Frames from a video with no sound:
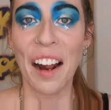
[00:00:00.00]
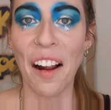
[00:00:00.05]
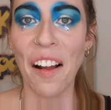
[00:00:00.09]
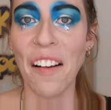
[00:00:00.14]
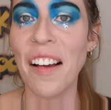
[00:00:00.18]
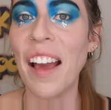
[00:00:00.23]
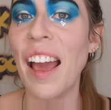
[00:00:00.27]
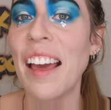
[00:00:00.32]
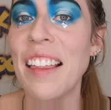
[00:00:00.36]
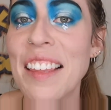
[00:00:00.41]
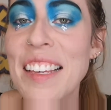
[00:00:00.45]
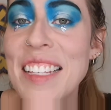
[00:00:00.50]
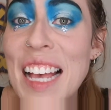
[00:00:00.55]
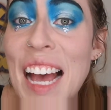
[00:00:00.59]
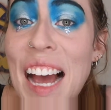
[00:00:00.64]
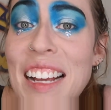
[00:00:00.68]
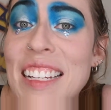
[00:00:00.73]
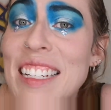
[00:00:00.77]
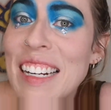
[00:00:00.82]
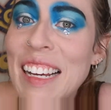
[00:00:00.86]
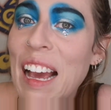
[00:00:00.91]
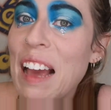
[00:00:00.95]
Okay, this
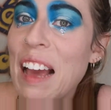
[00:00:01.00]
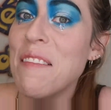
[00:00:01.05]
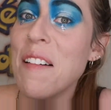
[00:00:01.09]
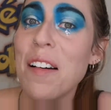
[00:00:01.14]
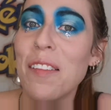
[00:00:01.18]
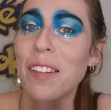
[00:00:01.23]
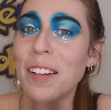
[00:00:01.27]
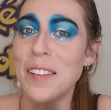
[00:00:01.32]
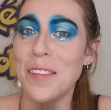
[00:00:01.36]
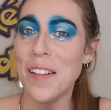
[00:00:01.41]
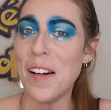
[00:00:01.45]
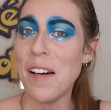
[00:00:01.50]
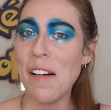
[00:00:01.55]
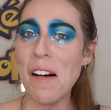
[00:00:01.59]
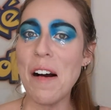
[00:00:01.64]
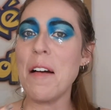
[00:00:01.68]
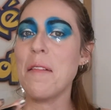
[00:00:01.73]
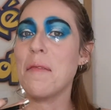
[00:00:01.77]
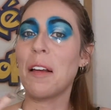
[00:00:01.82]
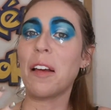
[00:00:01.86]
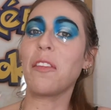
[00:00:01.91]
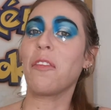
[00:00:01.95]
actually came out really well.
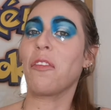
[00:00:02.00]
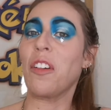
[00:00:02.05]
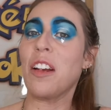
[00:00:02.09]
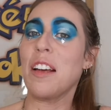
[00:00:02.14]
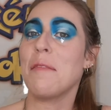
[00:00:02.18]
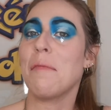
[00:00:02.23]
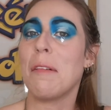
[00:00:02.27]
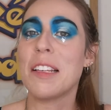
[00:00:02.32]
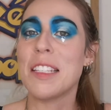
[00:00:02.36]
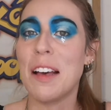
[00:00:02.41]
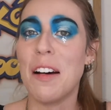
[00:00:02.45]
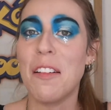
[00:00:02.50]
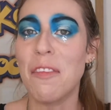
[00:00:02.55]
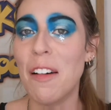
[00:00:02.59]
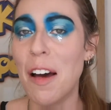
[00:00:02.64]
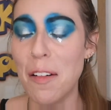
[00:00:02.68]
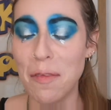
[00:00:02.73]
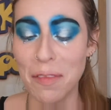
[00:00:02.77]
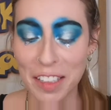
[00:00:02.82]
I'm like freaking myself out